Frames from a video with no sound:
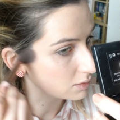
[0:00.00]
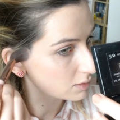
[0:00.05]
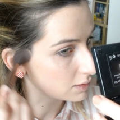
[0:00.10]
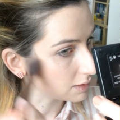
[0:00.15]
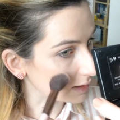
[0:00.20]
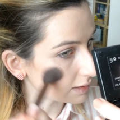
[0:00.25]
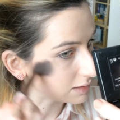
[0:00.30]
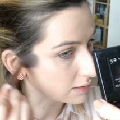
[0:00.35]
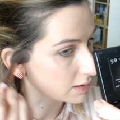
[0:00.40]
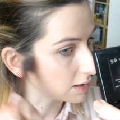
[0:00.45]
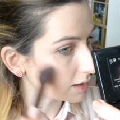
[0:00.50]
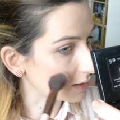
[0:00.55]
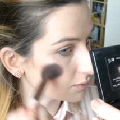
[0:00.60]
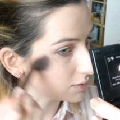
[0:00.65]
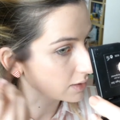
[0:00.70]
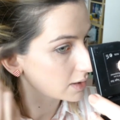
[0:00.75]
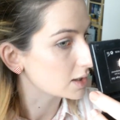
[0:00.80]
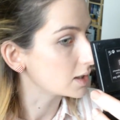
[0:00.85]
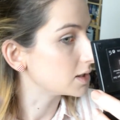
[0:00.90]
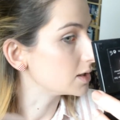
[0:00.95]
in kind of
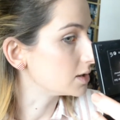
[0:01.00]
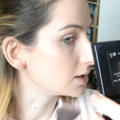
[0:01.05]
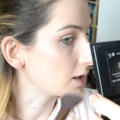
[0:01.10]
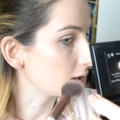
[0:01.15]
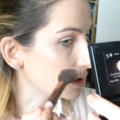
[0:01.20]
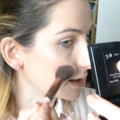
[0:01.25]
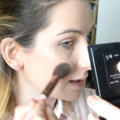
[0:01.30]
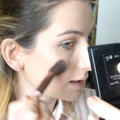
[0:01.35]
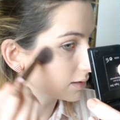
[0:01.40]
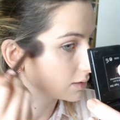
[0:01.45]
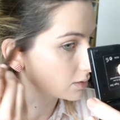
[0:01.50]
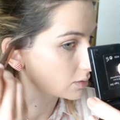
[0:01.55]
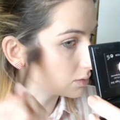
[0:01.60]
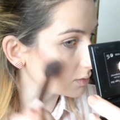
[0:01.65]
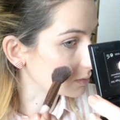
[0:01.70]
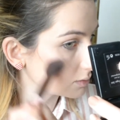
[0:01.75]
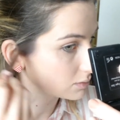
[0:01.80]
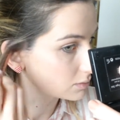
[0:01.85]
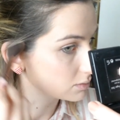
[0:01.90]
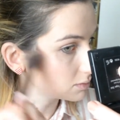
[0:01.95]
like a
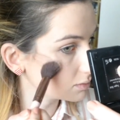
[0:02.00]
diagonal